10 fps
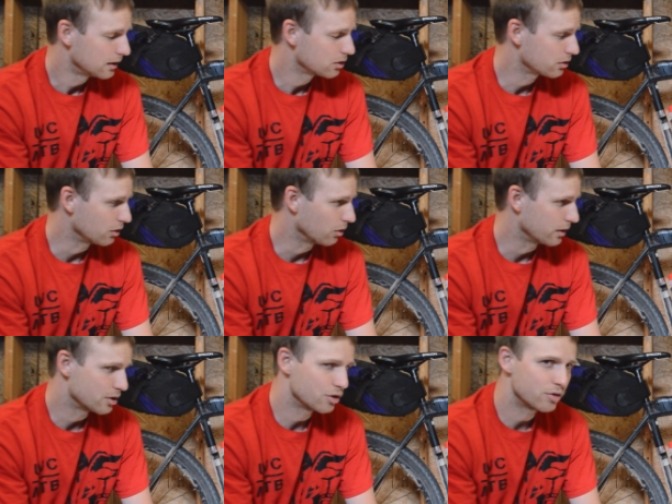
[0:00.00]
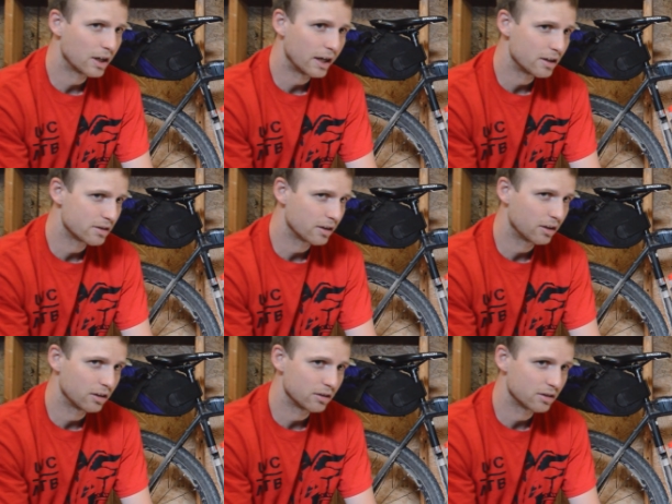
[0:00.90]
So these new tires that
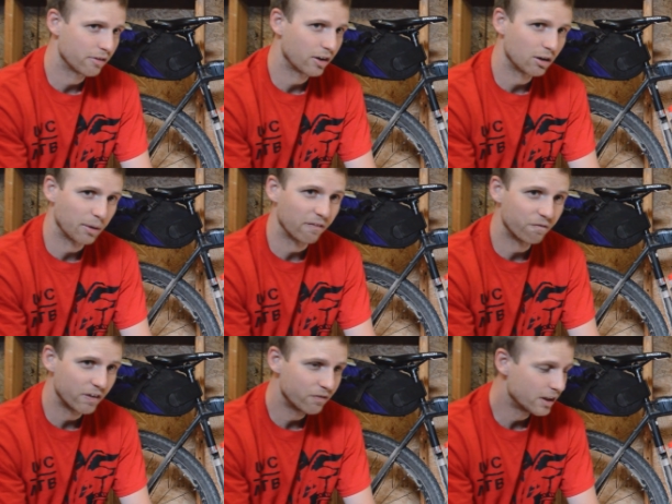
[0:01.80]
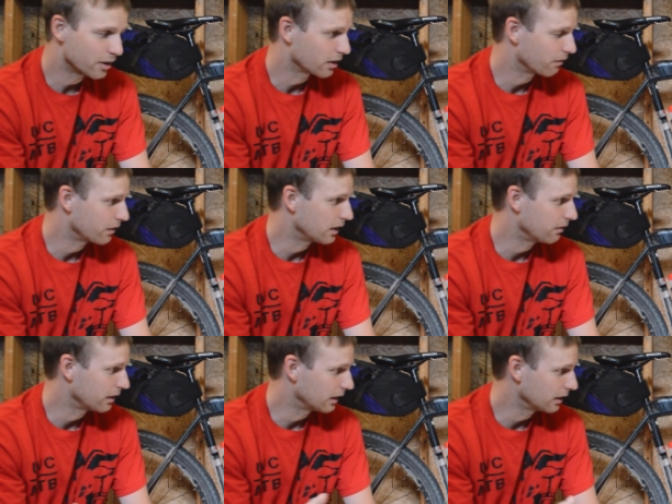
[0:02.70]
are 700 by 50 are going to fit
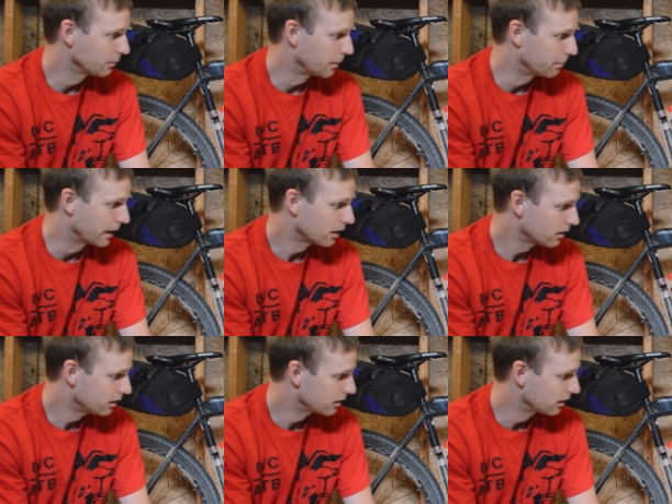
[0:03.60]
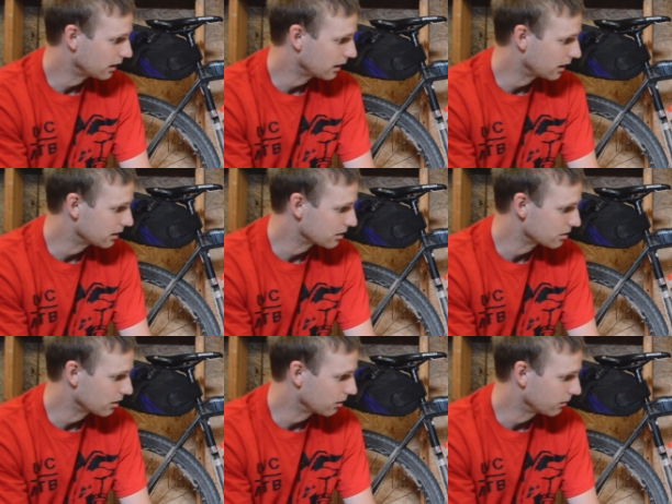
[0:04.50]
even a little bit better. And
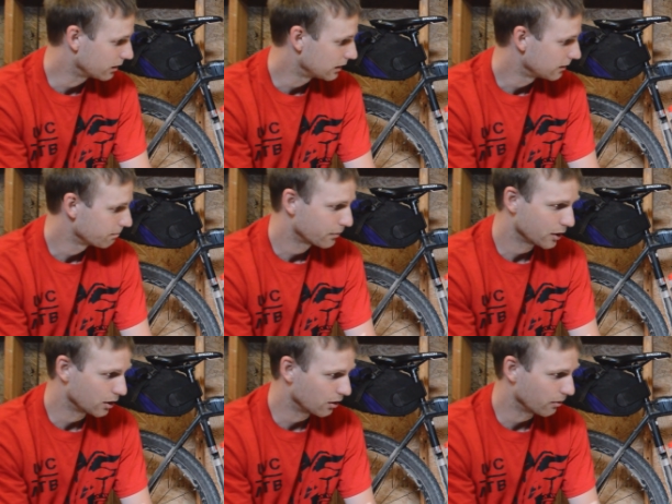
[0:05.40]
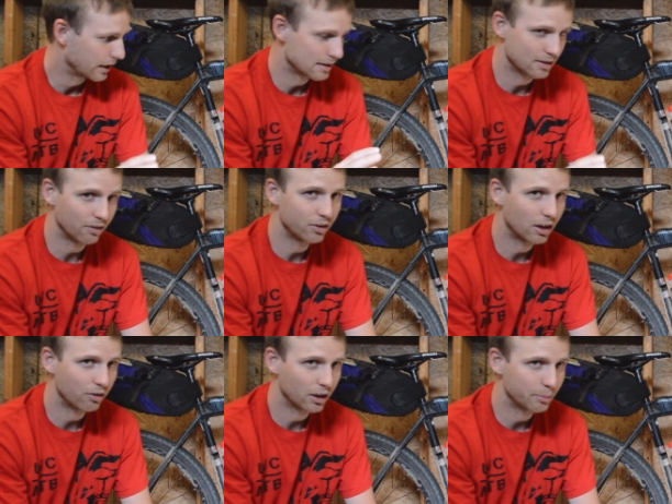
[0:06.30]
so, you know, that's definitely
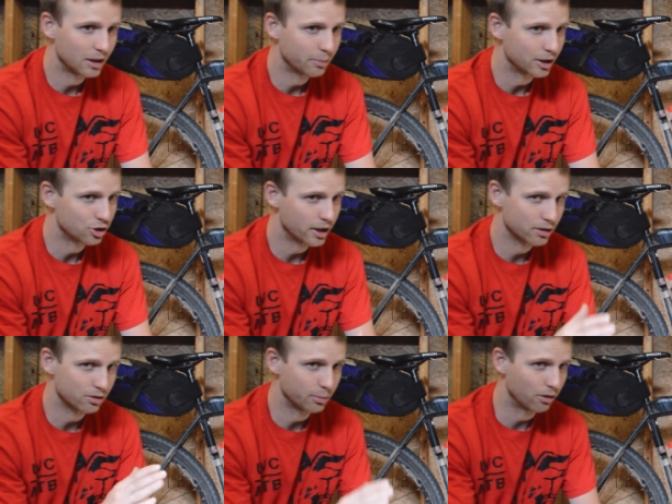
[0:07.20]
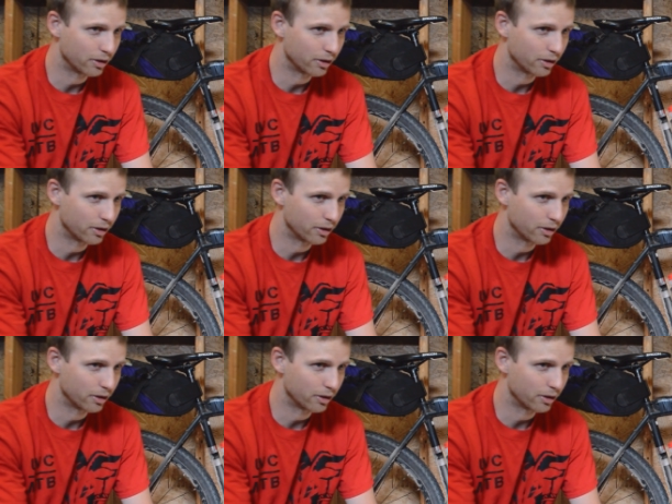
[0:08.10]
not recommended by Trek. So I'm not